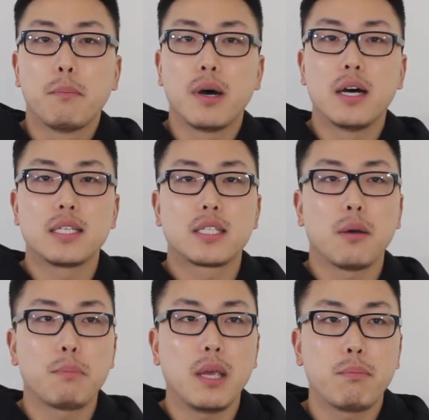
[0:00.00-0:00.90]
But
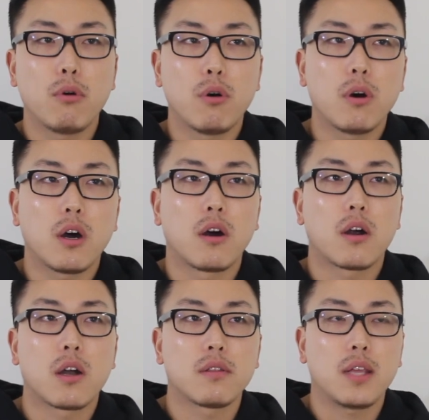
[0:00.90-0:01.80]
some people
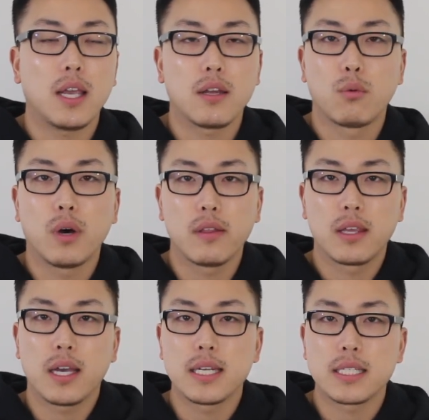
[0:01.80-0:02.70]
are taking a
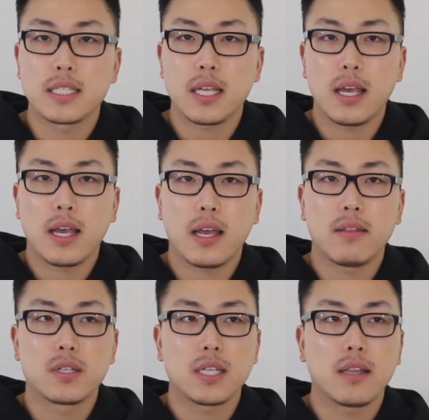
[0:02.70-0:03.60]
wild guess
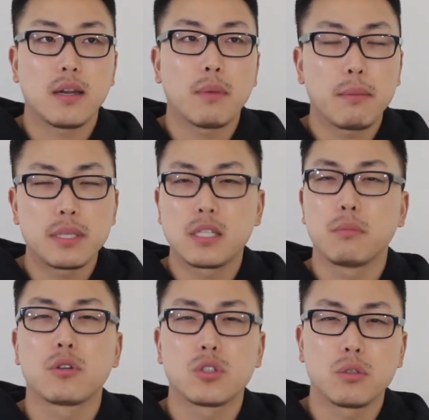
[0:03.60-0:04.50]
and they're saying that it might be
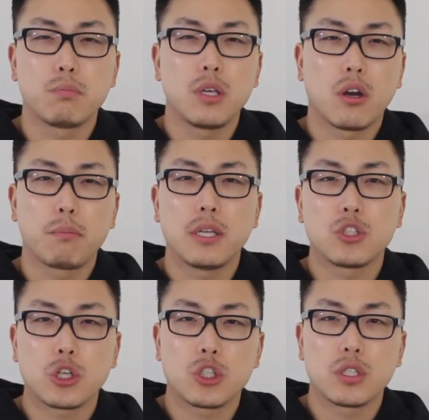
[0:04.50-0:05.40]
similar to PRP
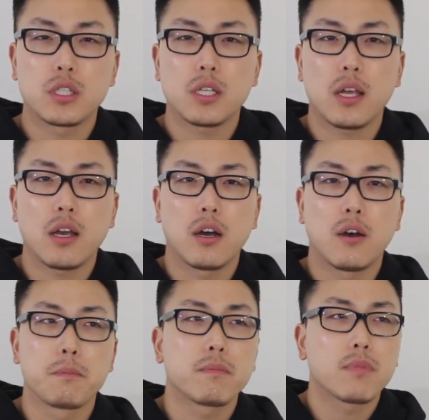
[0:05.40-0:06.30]
injections.
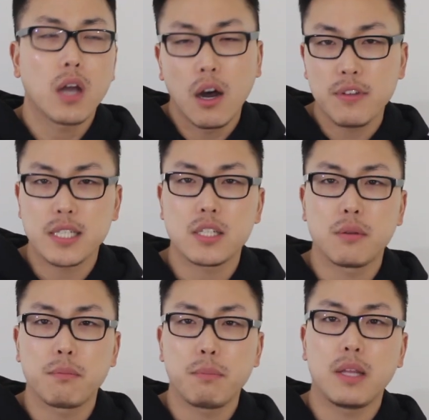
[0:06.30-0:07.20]
Um, obviously, it's
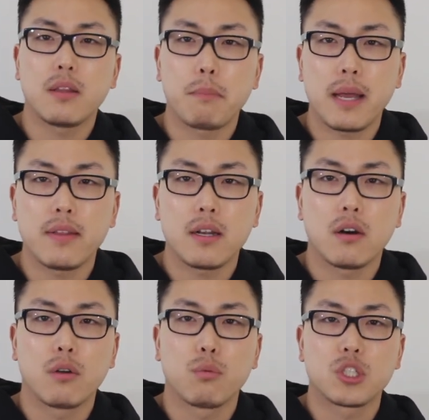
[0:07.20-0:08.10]
going to be dependent
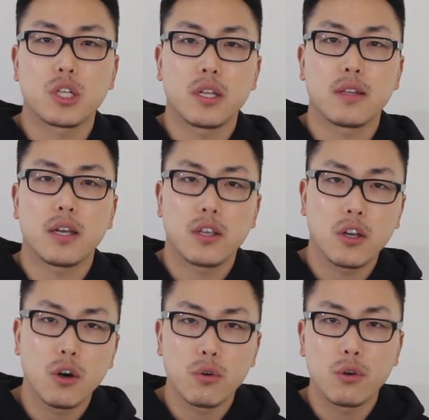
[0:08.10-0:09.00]
on which clinic that you
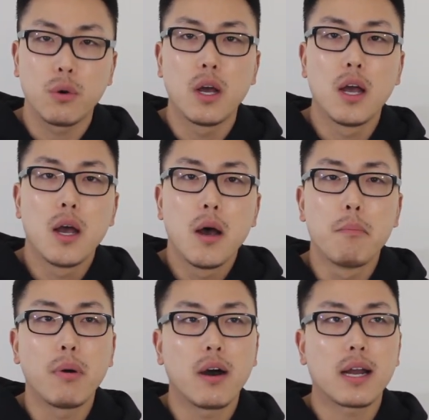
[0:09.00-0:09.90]
go to.
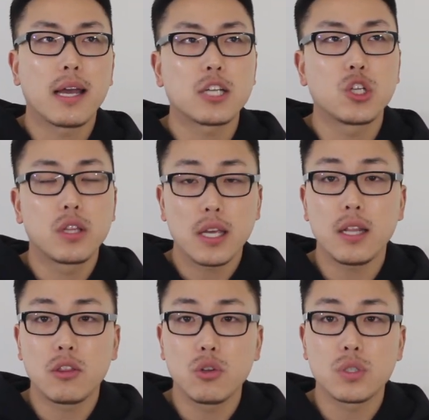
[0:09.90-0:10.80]
But I actually
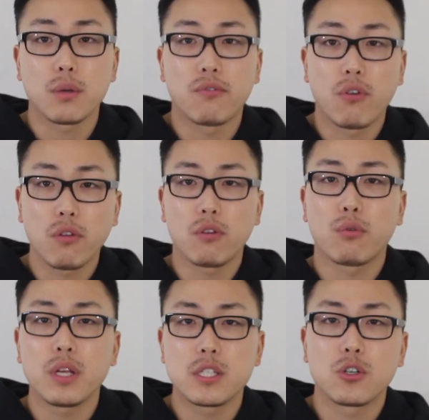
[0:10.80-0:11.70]
did do some further
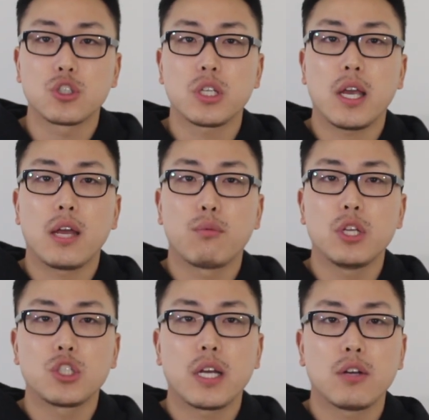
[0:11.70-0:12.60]
research and
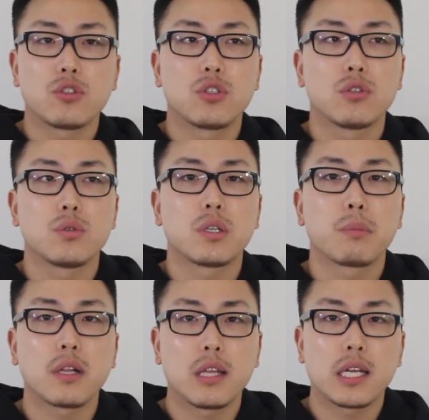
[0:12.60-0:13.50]
reached out to
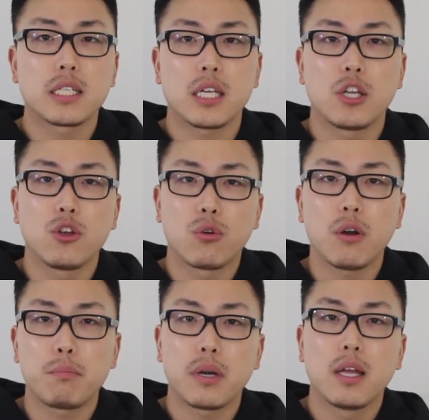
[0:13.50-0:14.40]
some clinics in
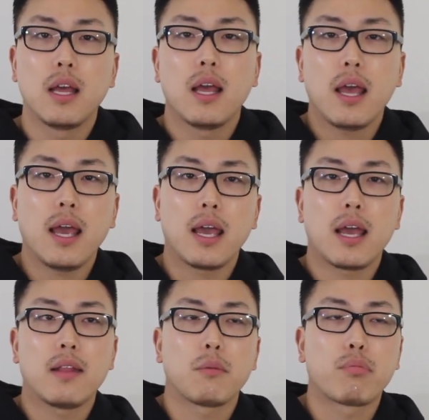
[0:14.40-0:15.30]
Europe.
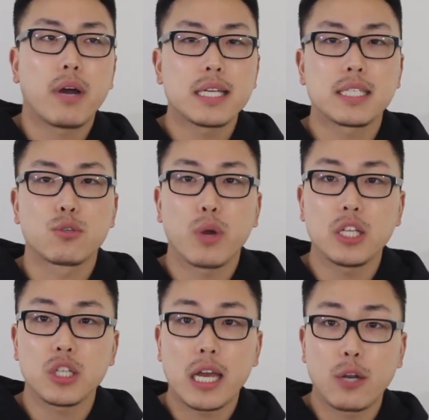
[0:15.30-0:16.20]
And the prices
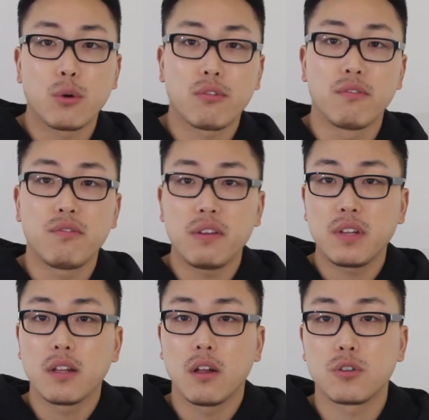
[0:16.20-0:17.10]
range anywhere from
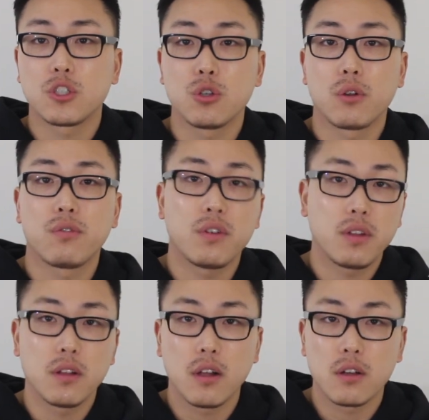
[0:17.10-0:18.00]
$50 to under
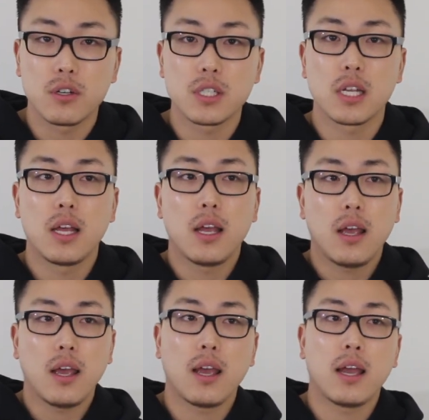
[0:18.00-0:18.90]
$50
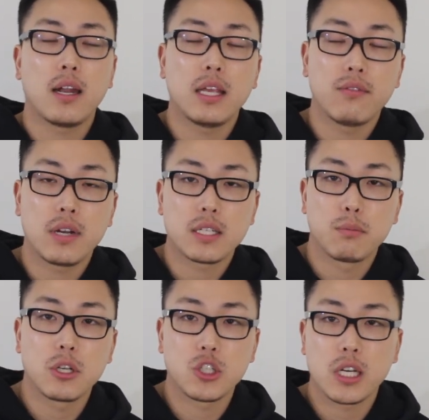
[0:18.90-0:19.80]
and even as
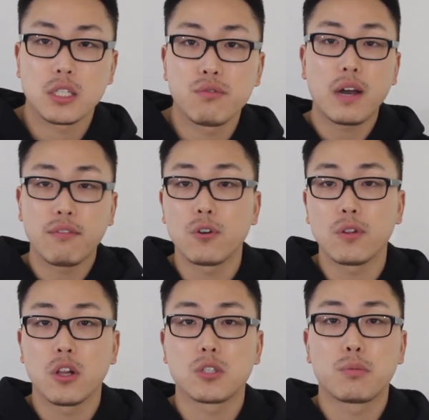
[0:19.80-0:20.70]
much as
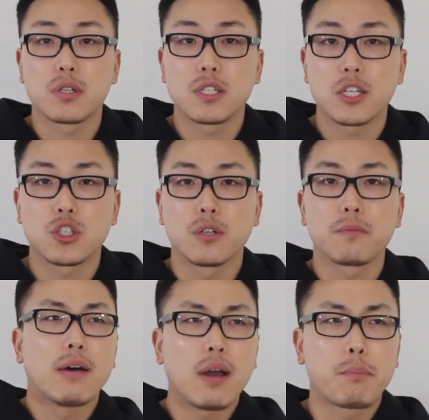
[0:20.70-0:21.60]
$500 per session.
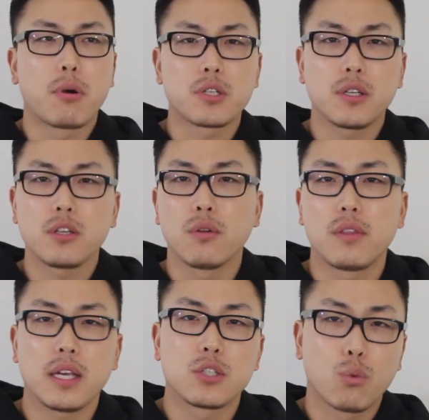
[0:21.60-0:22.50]
Now, I personally don't
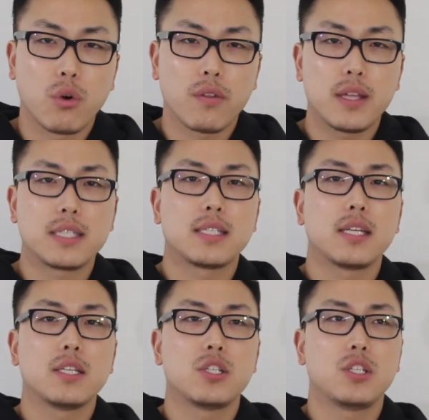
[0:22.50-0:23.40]
think it's worth it
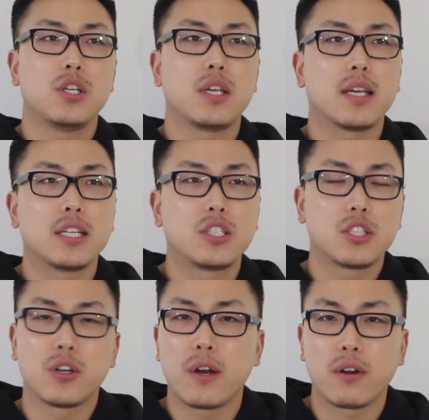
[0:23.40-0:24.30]
since you can get
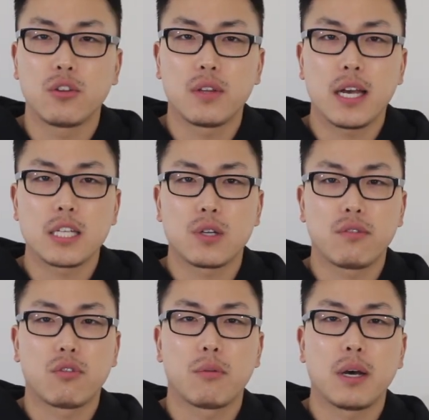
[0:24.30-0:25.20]
generic
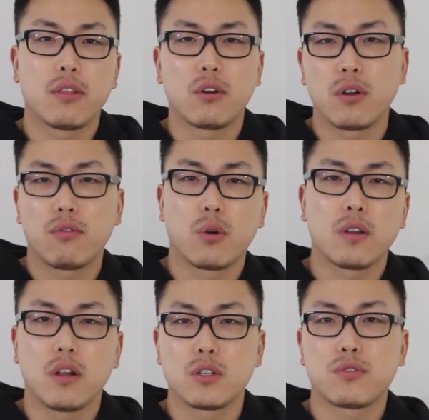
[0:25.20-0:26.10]
Dutasteride for about $30,
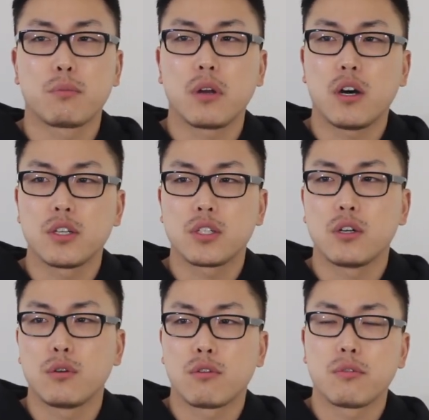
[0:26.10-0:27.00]
$40 from
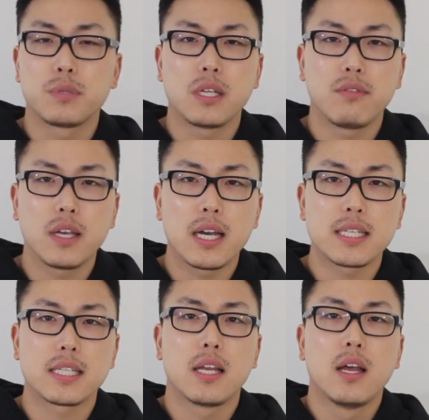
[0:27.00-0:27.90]
Costco or from
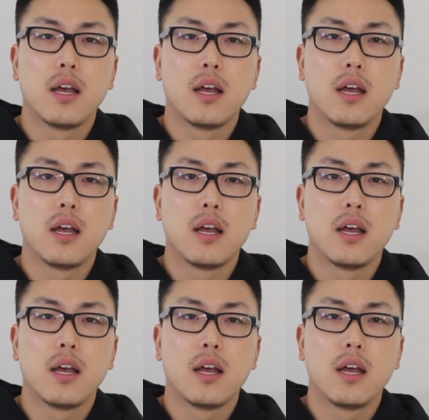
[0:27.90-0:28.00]
CVS.